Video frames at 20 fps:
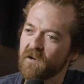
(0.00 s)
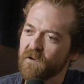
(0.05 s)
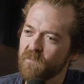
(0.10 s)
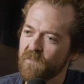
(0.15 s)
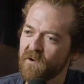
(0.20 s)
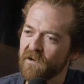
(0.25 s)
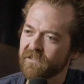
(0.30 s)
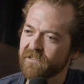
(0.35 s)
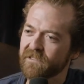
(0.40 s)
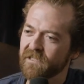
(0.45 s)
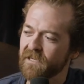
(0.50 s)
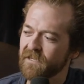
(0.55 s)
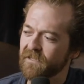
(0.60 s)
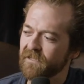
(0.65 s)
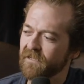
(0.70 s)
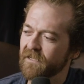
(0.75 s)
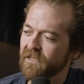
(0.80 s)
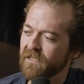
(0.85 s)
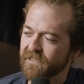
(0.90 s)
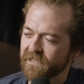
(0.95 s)
My
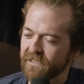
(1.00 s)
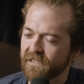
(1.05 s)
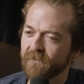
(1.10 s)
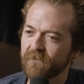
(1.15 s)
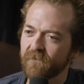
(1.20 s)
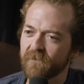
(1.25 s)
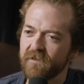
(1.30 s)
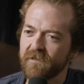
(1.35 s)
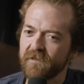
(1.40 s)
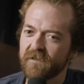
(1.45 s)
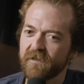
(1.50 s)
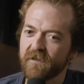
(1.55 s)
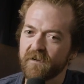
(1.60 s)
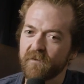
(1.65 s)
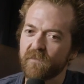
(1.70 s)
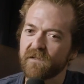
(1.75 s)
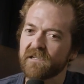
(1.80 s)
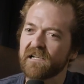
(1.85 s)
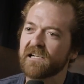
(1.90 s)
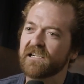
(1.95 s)
son is different,
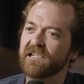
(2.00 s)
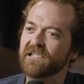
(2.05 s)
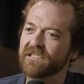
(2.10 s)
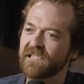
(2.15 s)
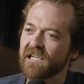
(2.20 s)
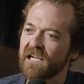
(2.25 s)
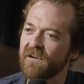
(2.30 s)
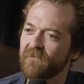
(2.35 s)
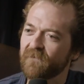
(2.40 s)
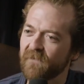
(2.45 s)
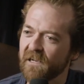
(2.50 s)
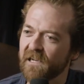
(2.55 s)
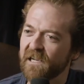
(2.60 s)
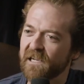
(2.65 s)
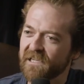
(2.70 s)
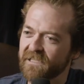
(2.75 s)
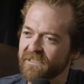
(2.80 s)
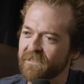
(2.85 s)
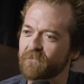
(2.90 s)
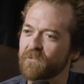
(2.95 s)
but he's out there
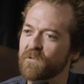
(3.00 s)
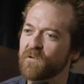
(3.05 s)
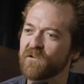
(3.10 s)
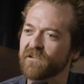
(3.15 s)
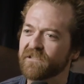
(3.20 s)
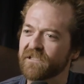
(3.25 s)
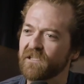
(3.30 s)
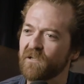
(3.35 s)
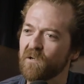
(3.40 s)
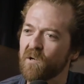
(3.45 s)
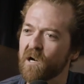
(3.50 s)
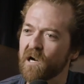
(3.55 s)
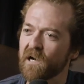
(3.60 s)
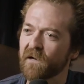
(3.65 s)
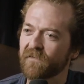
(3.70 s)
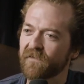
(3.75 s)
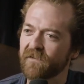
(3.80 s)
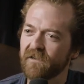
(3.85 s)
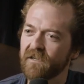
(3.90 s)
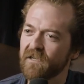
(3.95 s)
experiencing
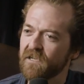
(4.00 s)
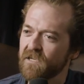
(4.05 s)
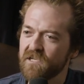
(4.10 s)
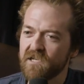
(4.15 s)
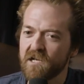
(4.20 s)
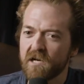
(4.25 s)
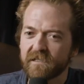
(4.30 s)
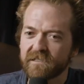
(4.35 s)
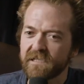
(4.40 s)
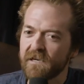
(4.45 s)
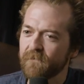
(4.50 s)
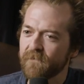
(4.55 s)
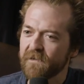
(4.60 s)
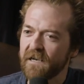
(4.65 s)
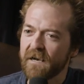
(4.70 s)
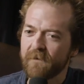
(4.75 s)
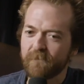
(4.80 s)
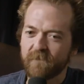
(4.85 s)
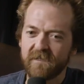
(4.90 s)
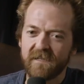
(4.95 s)
life. You know, something
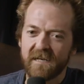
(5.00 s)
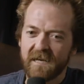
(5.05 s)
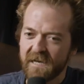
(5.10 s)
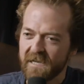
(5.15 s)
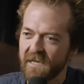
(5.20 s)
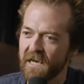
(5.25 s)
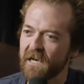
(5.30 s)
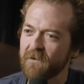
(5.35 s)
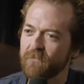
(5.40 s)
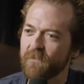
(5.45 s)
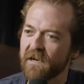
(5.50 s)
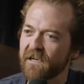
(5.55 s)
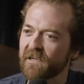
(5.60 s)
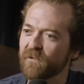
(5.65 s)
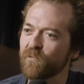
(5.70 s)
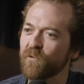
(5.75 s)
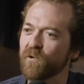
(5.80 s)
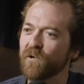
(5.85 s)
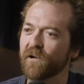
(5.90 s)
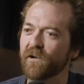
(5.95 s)
happened and they made it
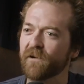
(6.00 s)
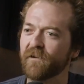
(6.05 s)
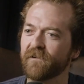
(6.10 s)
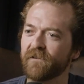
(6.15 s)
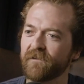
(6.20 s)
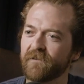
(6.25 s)
work.